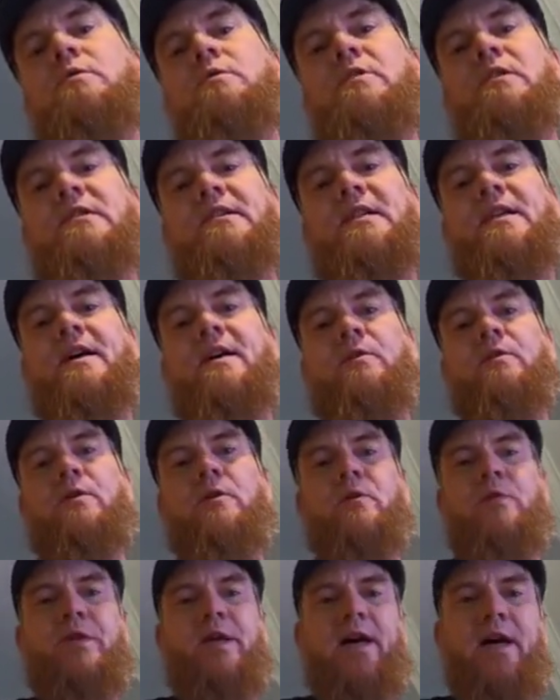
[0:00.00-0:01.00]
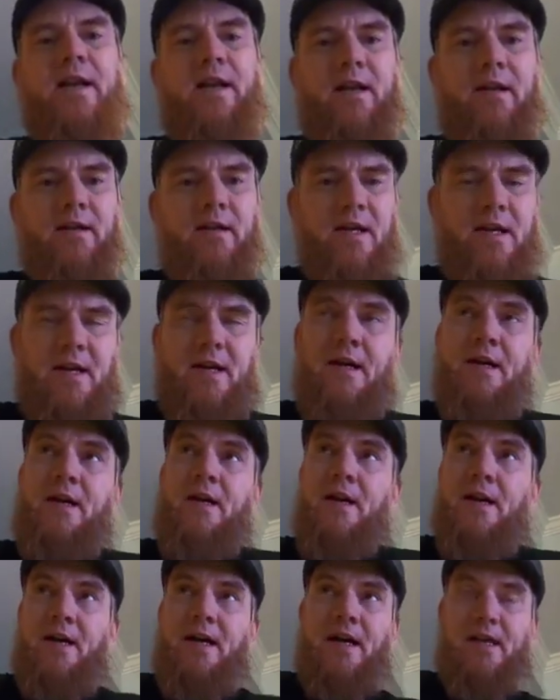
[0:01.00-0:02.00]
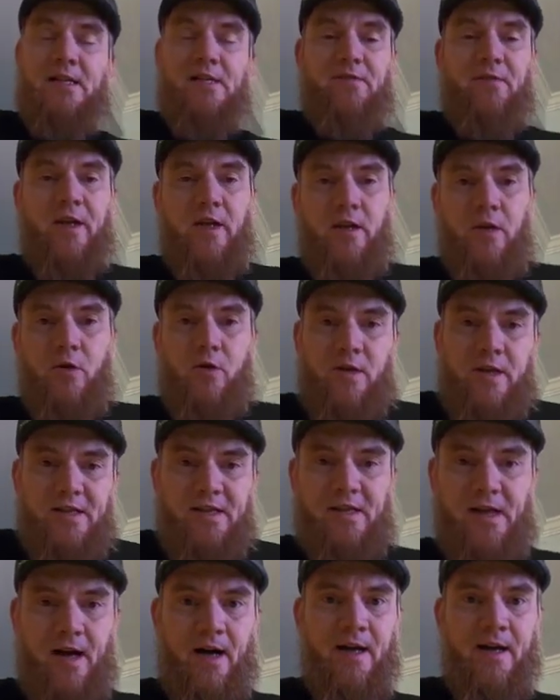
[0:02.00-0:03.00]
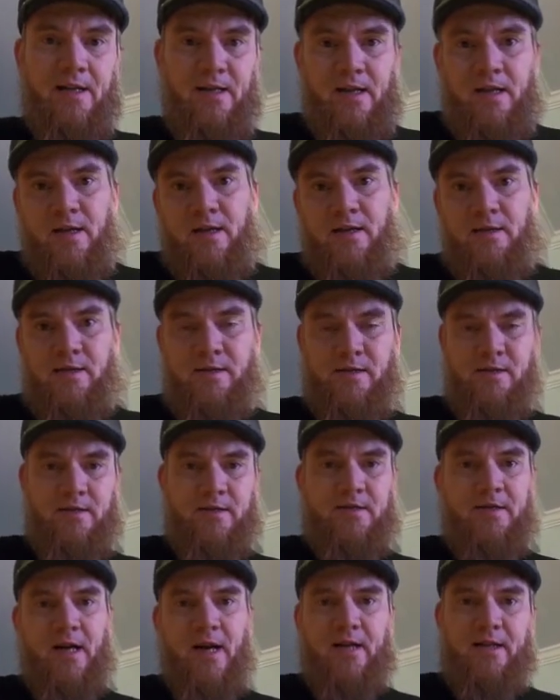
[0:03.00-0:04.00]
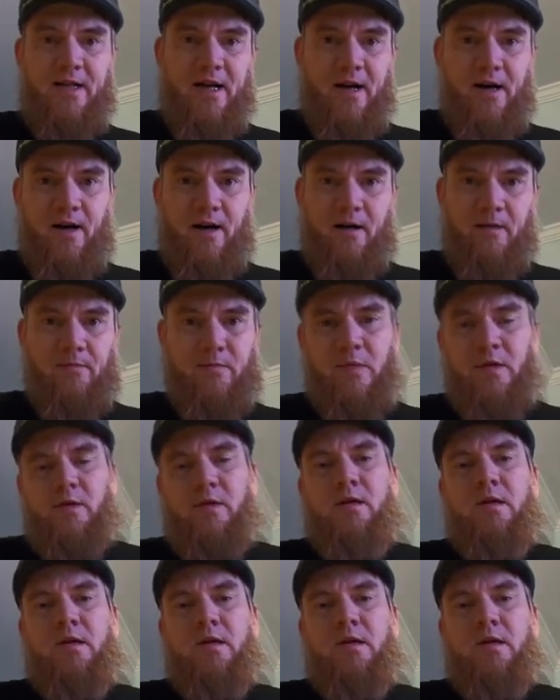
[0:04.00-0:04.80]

You can download that at svanodesign.com.